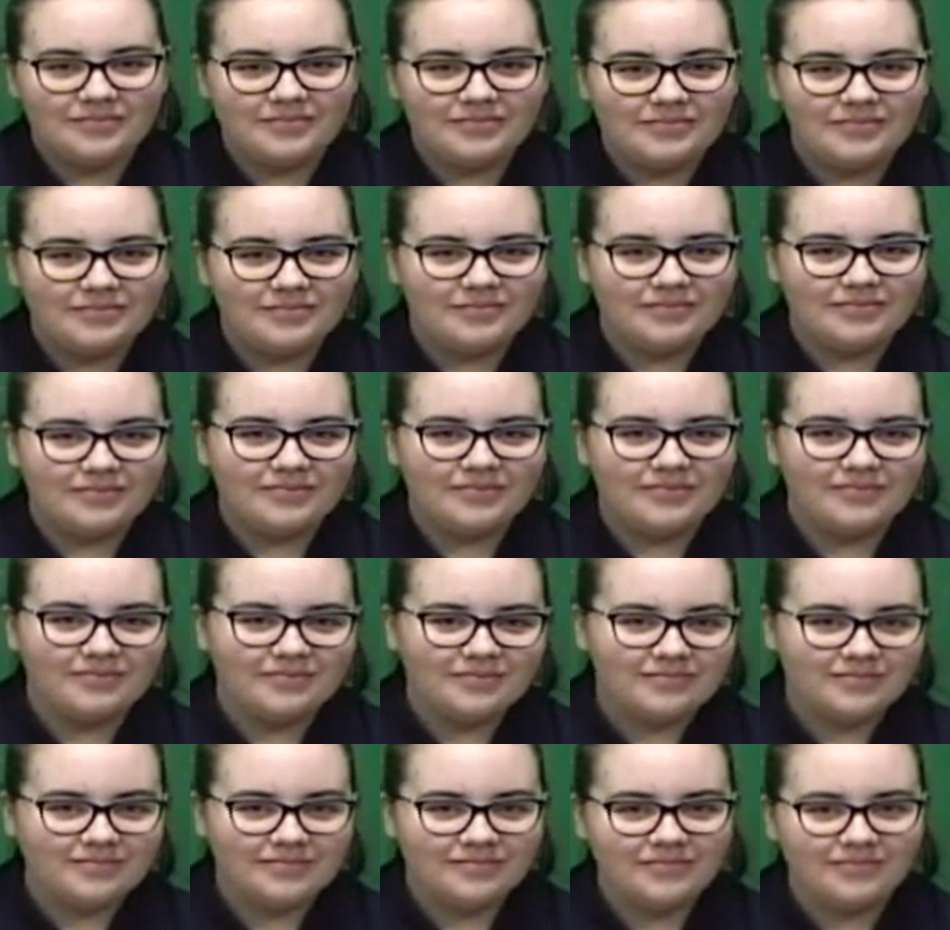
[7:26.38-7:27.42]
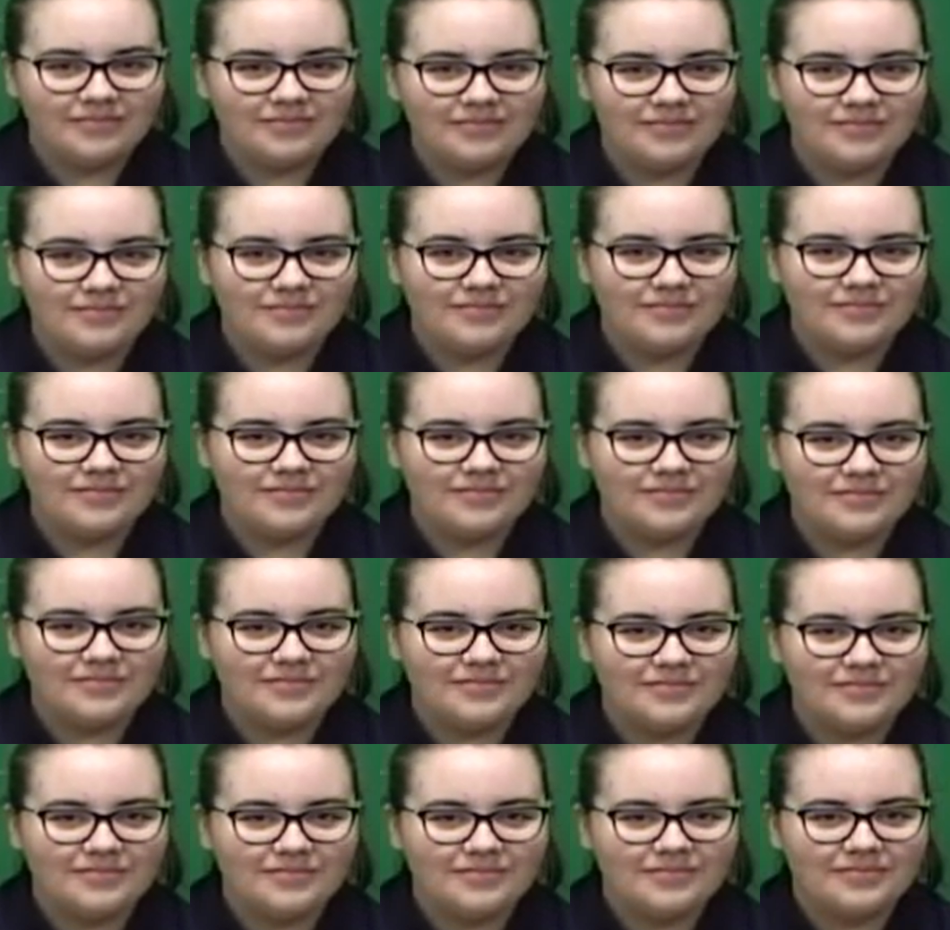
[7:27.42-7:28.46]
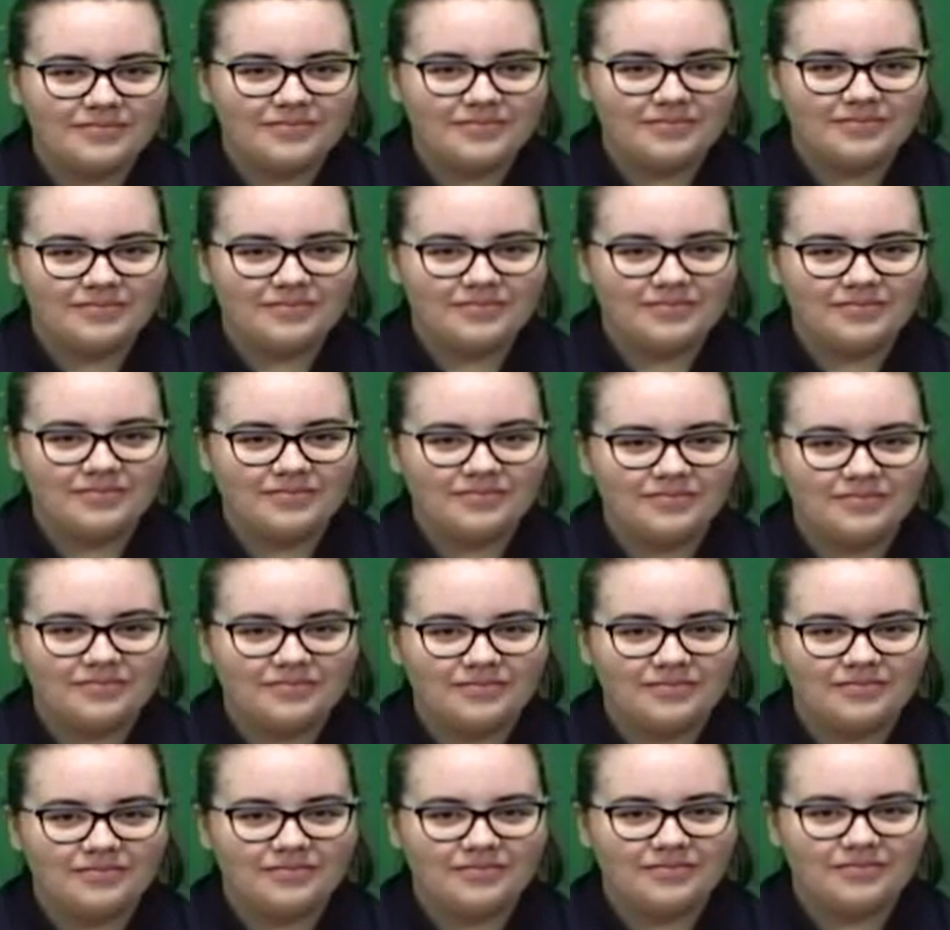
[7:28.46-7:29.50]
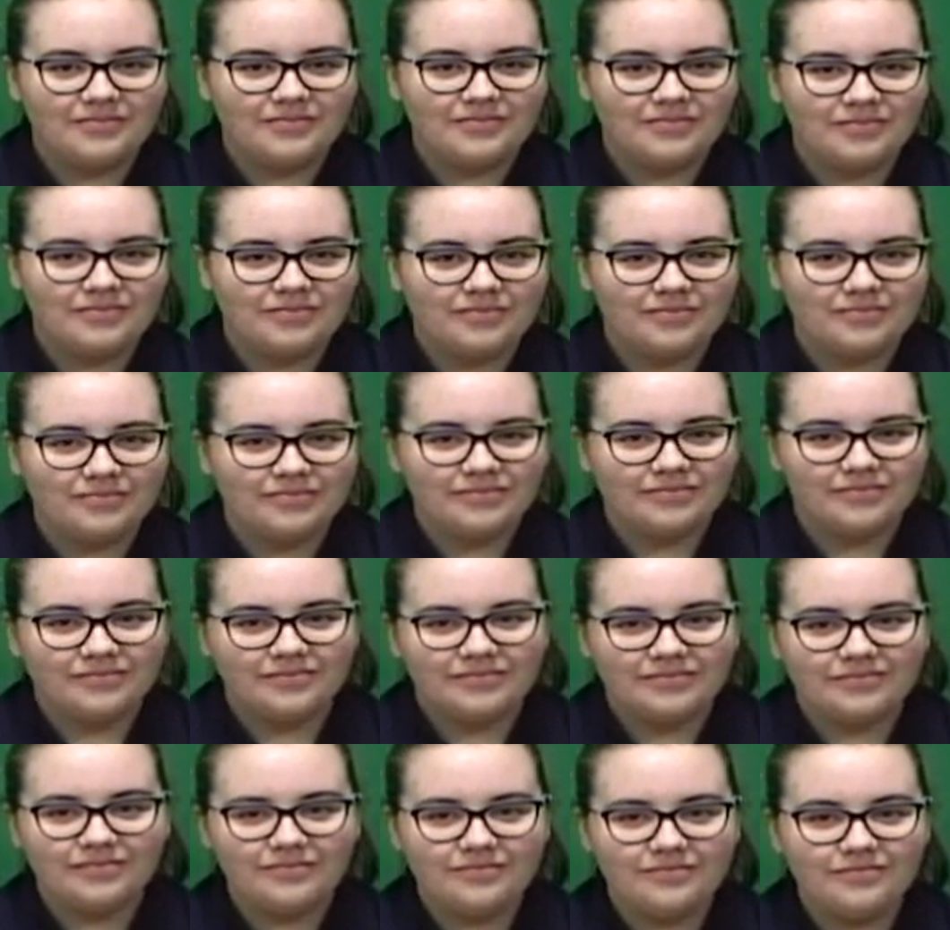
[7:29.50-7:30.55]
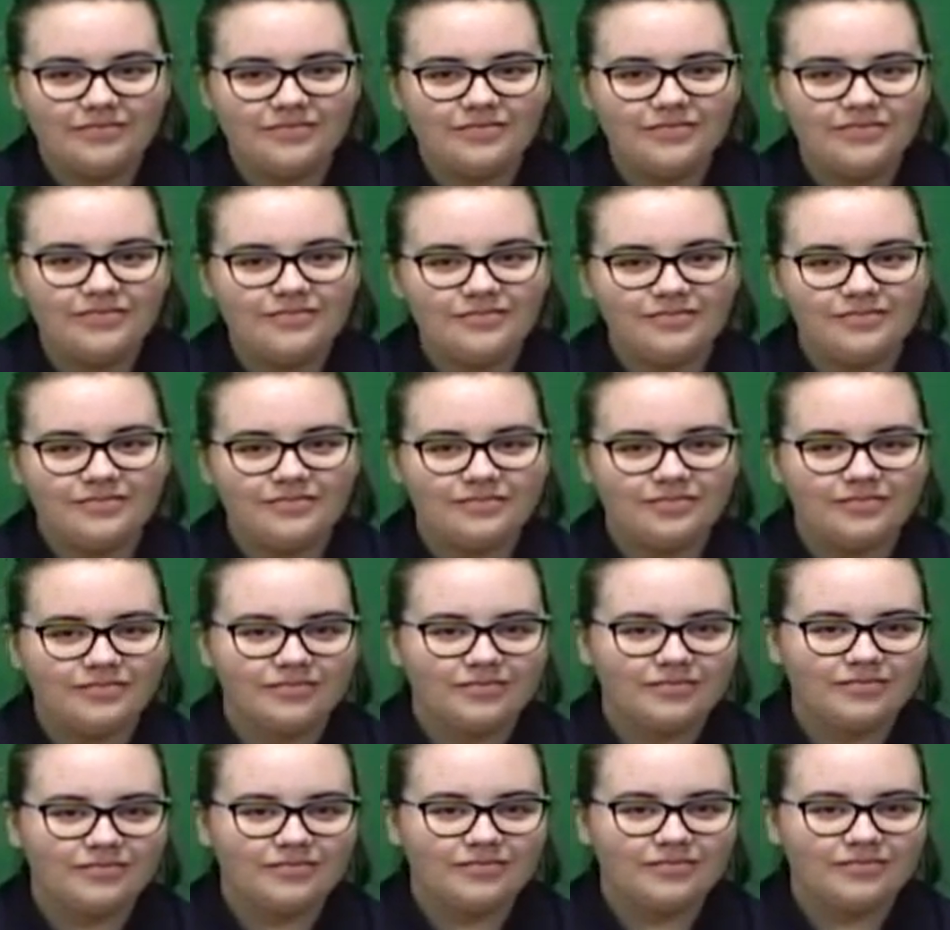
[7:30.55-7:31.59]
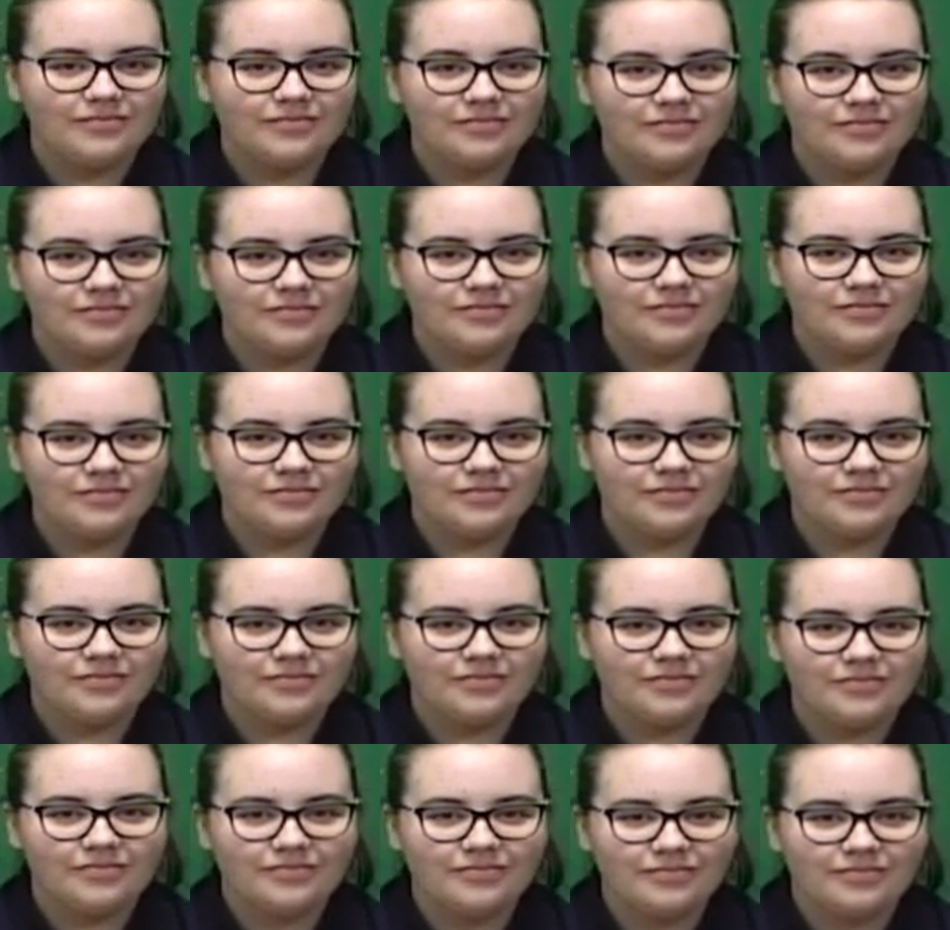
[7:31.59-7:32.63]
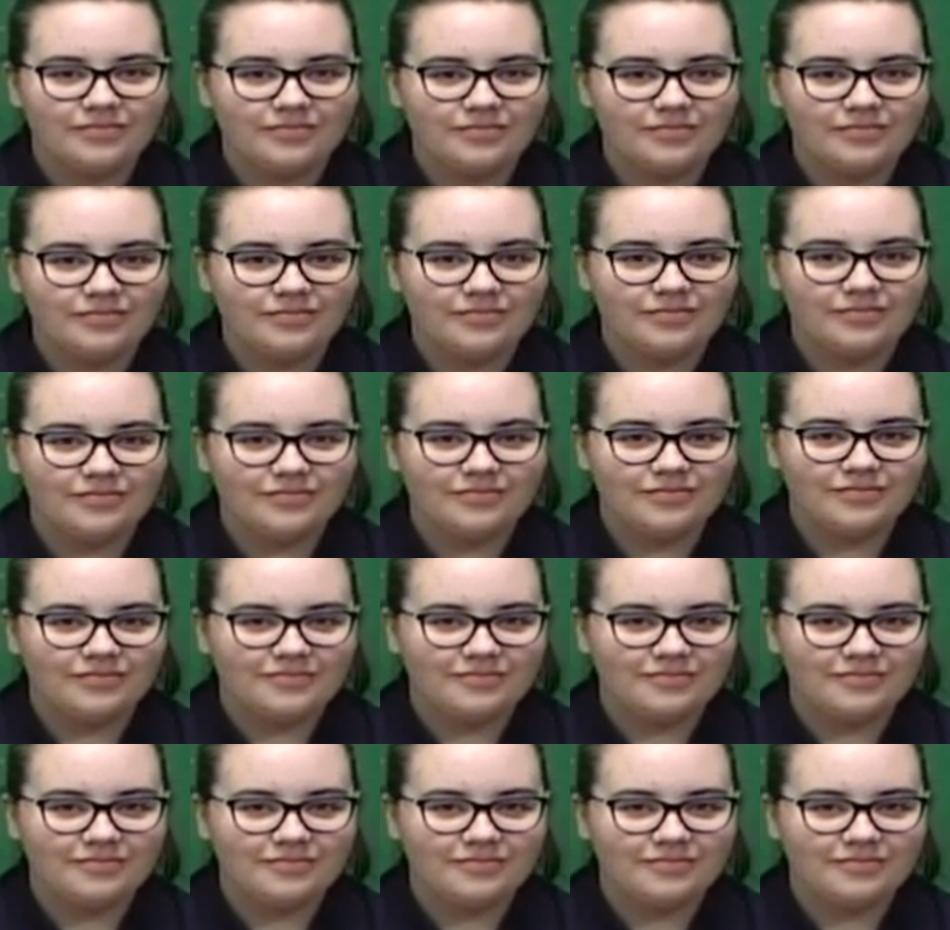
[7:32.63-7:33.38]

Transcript: The person shown says nothing.